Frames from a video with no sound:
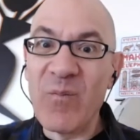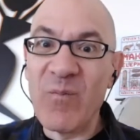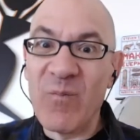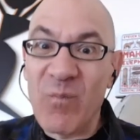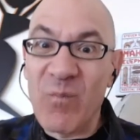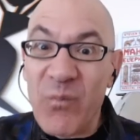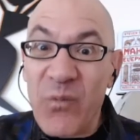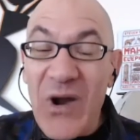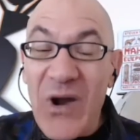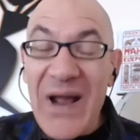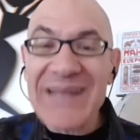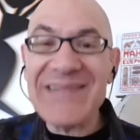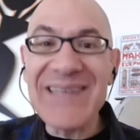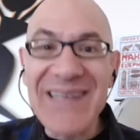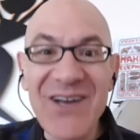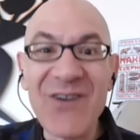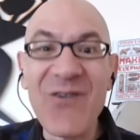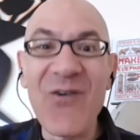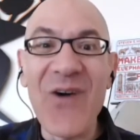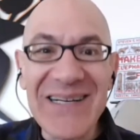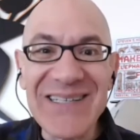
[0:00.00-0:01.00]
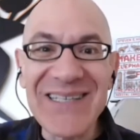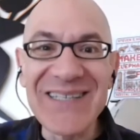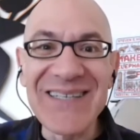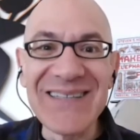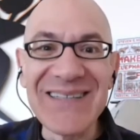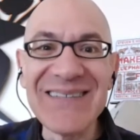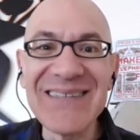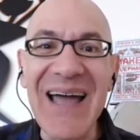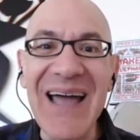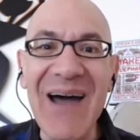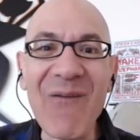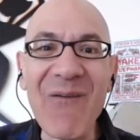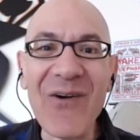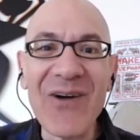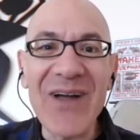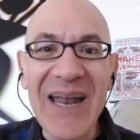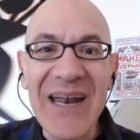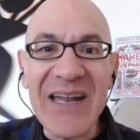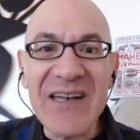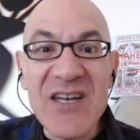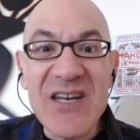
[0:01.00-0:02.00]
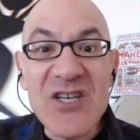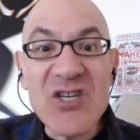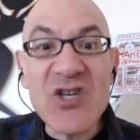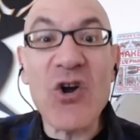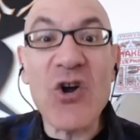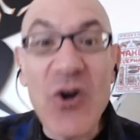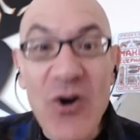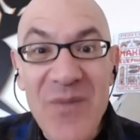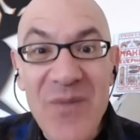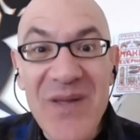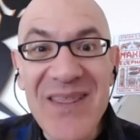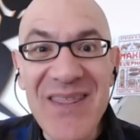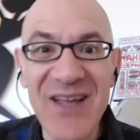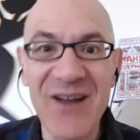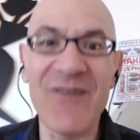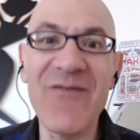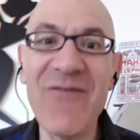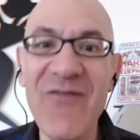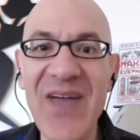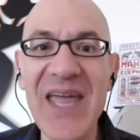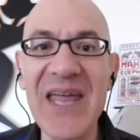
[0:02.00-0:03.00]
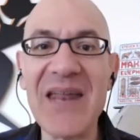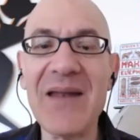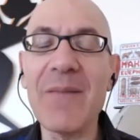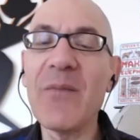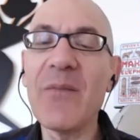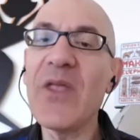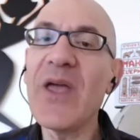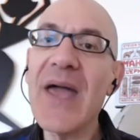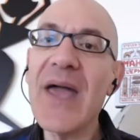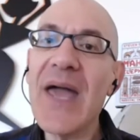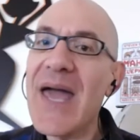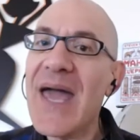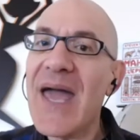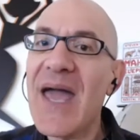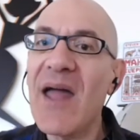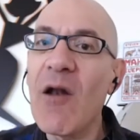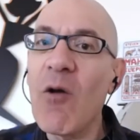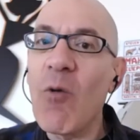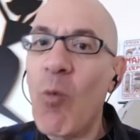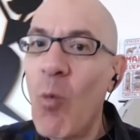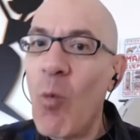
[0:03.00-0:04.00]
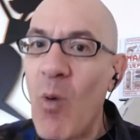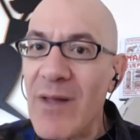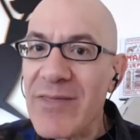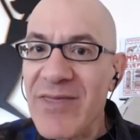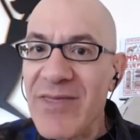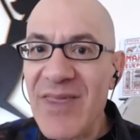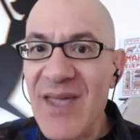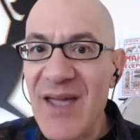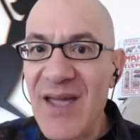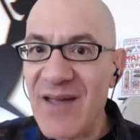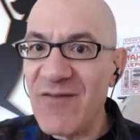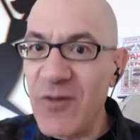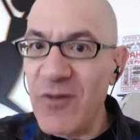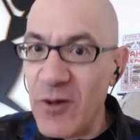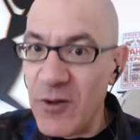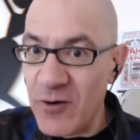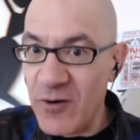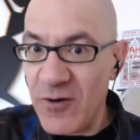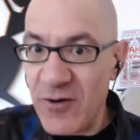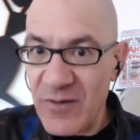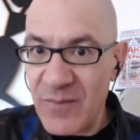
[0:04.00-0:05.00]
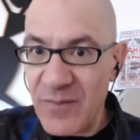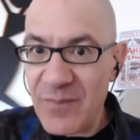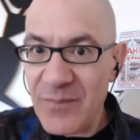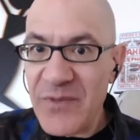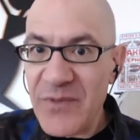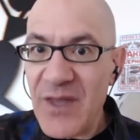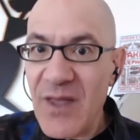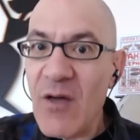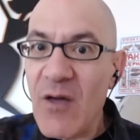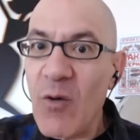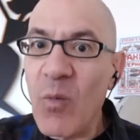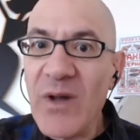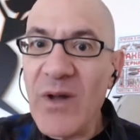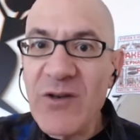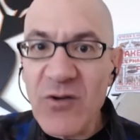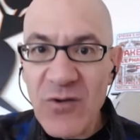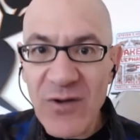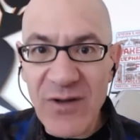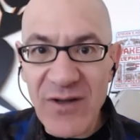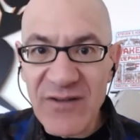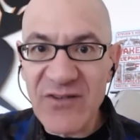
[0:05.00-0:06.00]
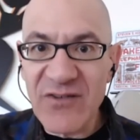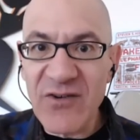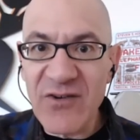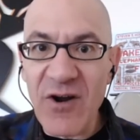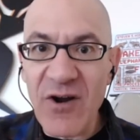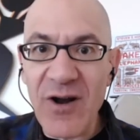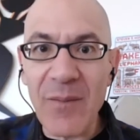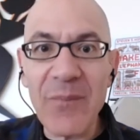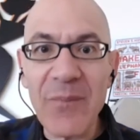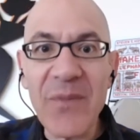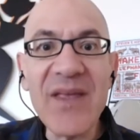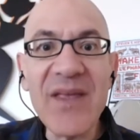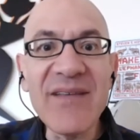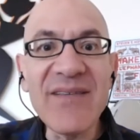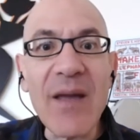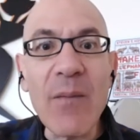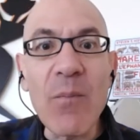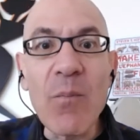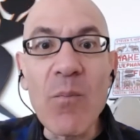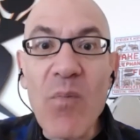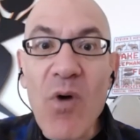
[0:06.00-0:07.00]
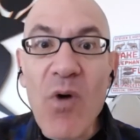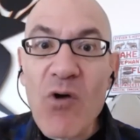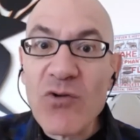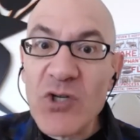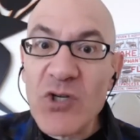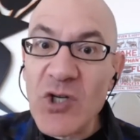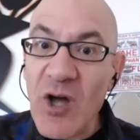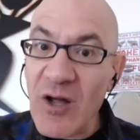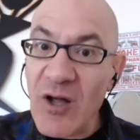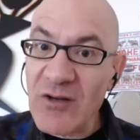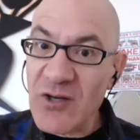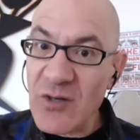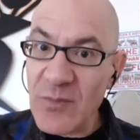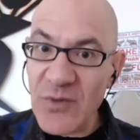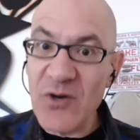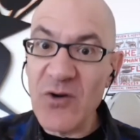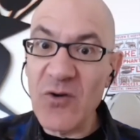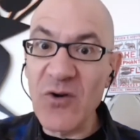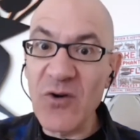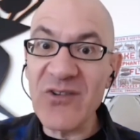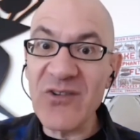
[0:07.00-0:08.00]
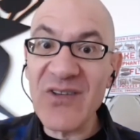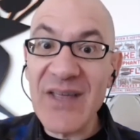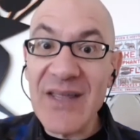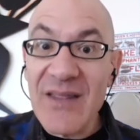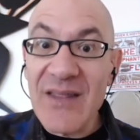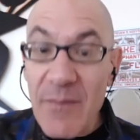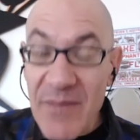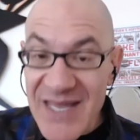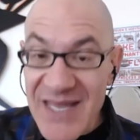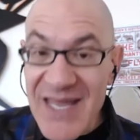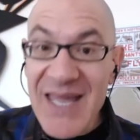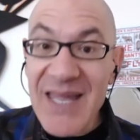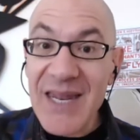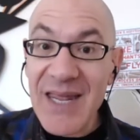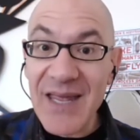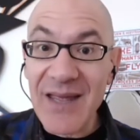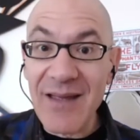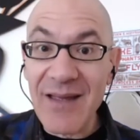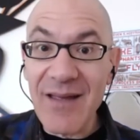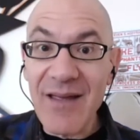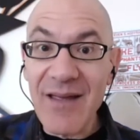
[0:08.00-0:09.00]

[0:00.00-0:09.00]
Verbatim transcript: pressing questions that will kind of determine their fate. And one thing I've learned when doing a startup is that most entrepreneurs in the beginning